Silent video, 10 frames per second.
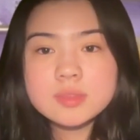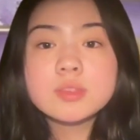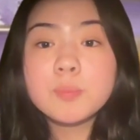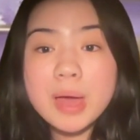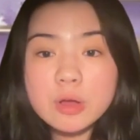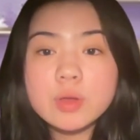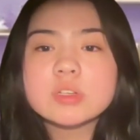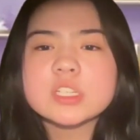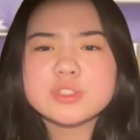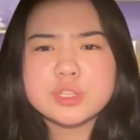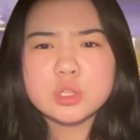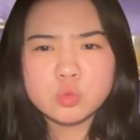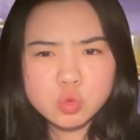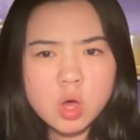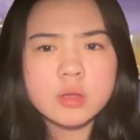The background is the
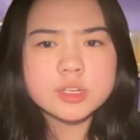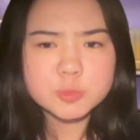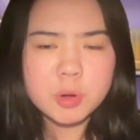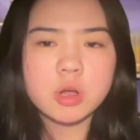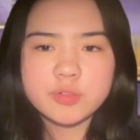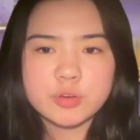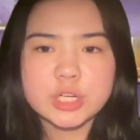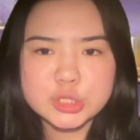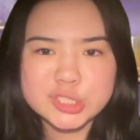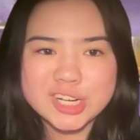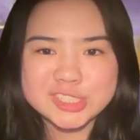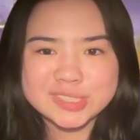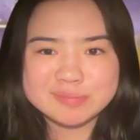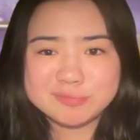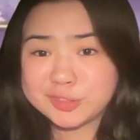longest part of your
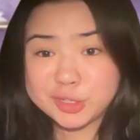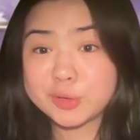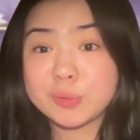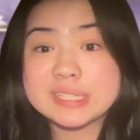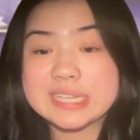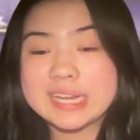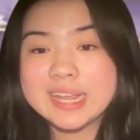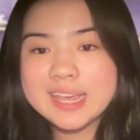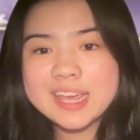introduction for good reason.